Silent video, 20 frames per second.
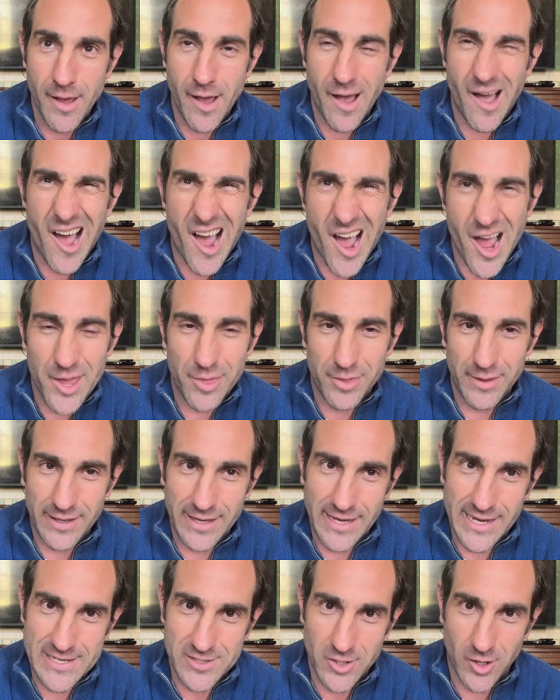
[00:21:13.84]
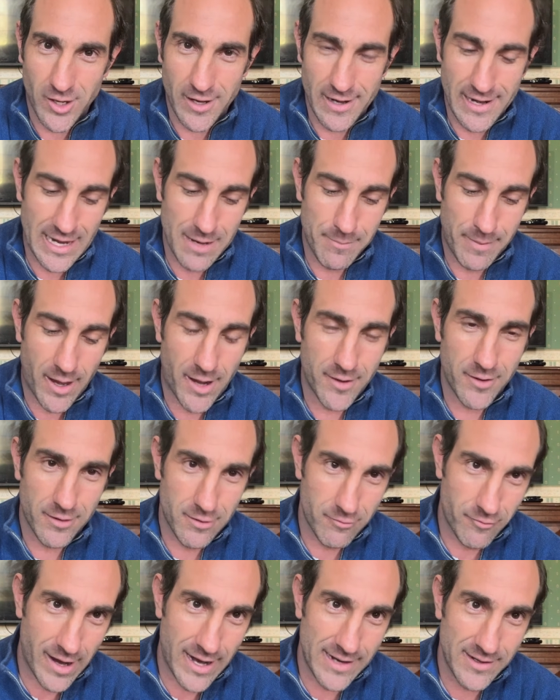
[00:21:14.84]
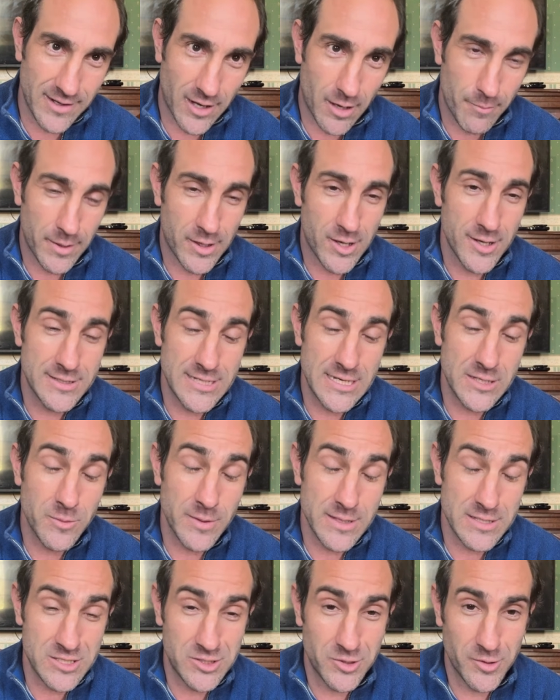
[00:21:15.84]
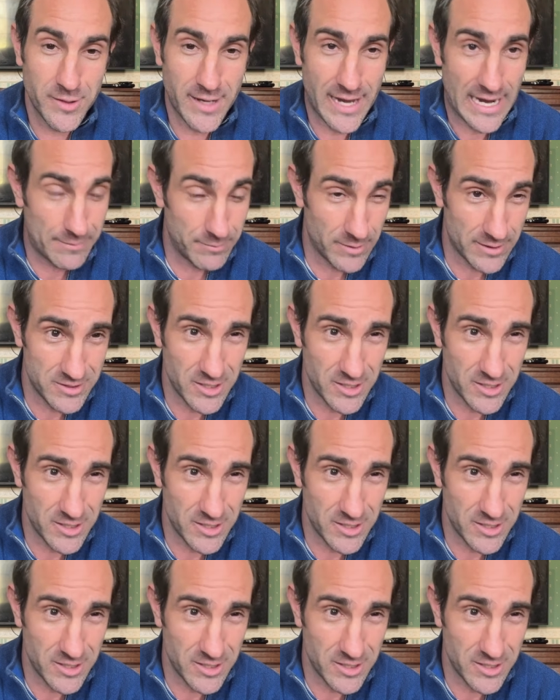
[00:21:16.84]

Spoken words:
I think he's gone a little bit under the radar because he's with Stuart Edmonds,